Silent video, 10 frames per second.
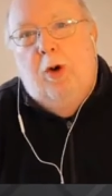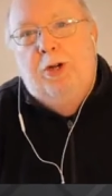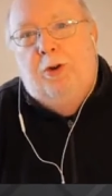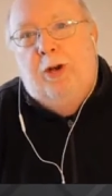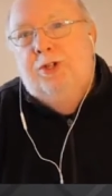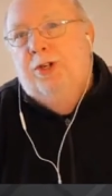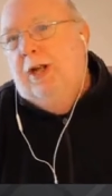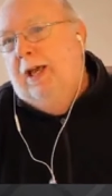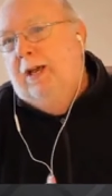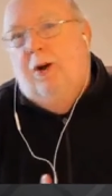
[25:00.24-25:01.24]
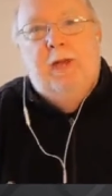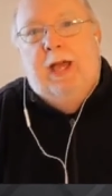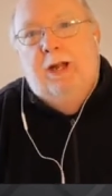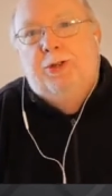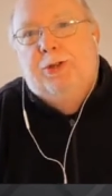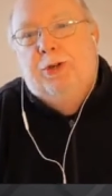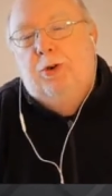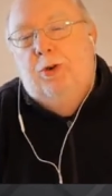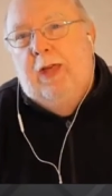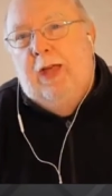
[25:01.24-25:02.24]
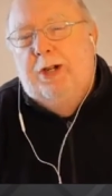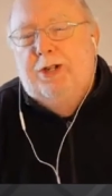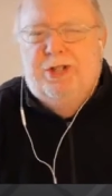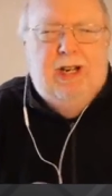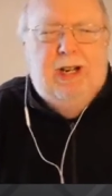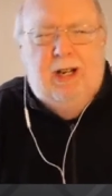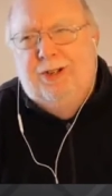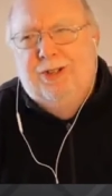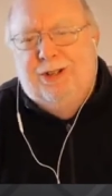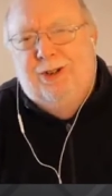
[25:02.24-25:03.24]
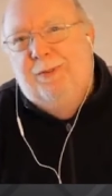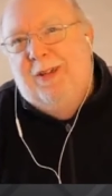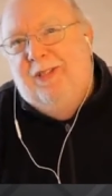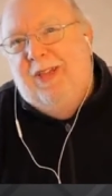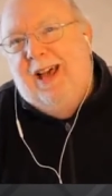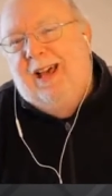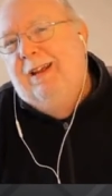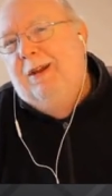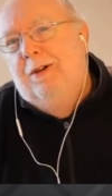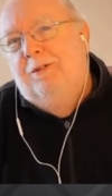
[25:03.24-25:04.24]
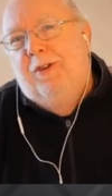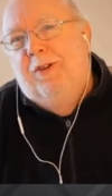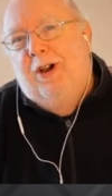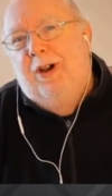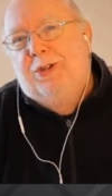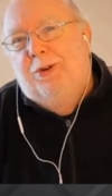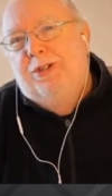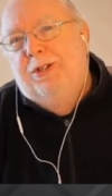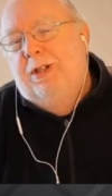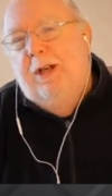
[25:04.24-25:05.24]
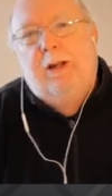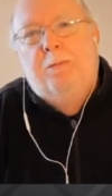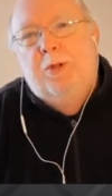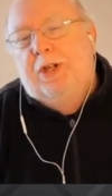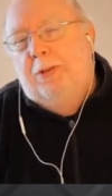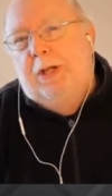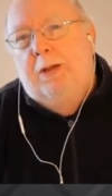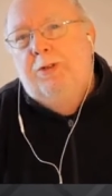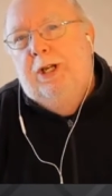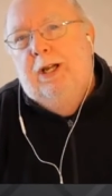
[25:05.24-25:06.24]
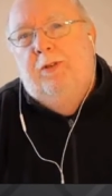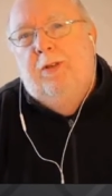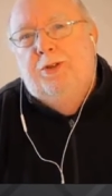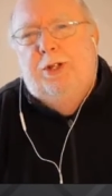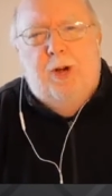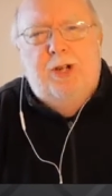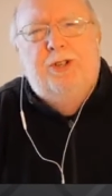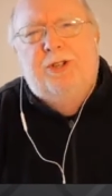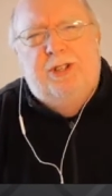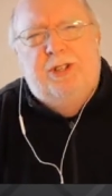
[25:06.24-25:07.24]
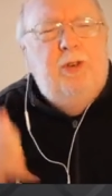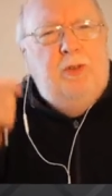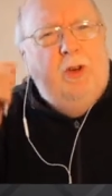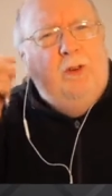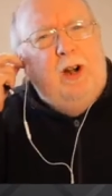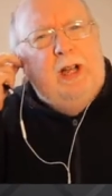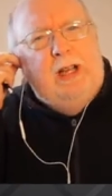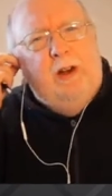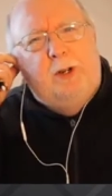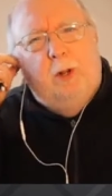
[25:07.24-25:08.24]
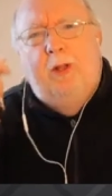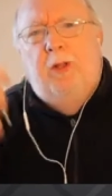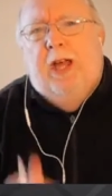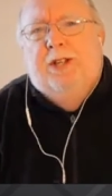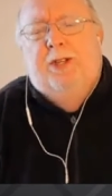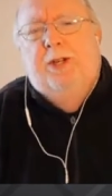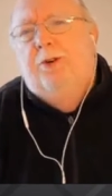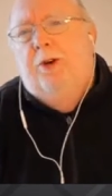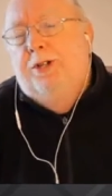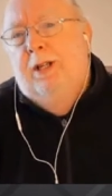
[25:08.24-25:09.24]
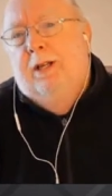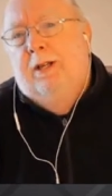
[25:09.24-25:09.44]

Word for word: direction and all the analysts are going that direction. You get a little concerned about that for various reasons. But sometimes you get in those situations, and so you feel fairly comfortable that that's the direction that,